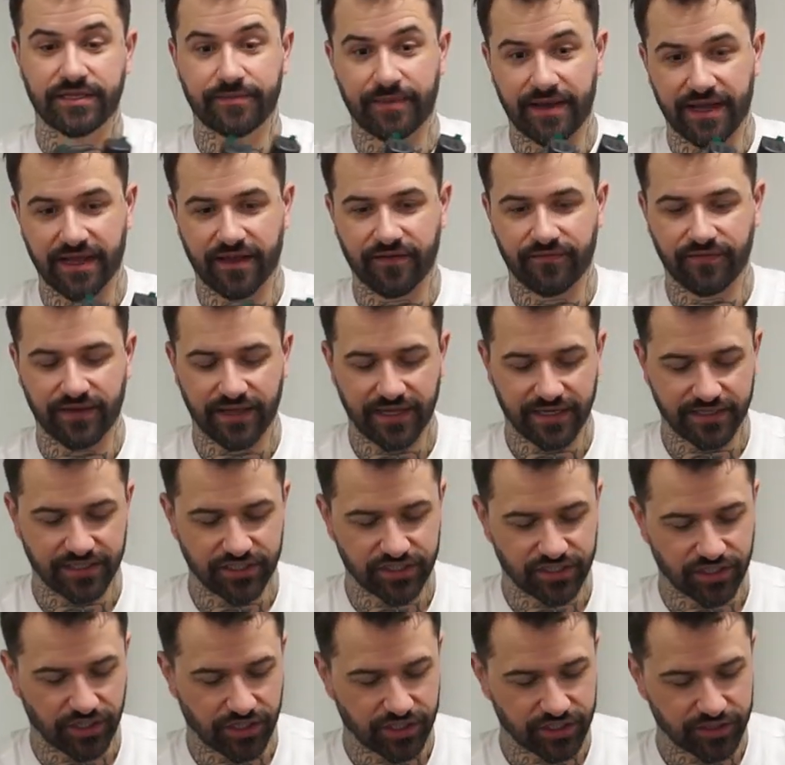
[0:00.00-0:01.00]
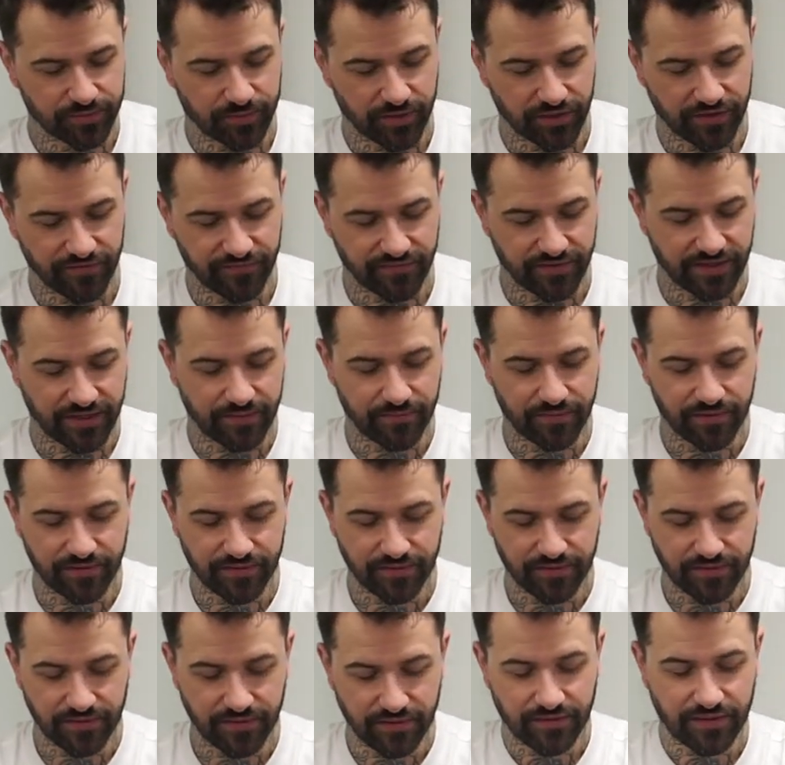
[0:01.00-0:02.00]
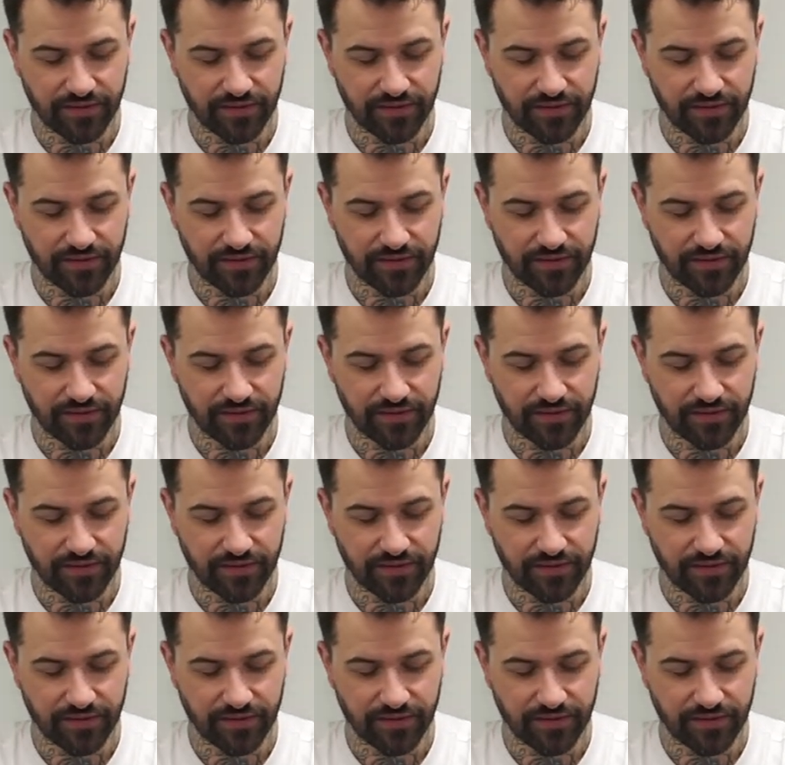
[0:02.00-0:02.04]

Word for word: the back of here to charge both up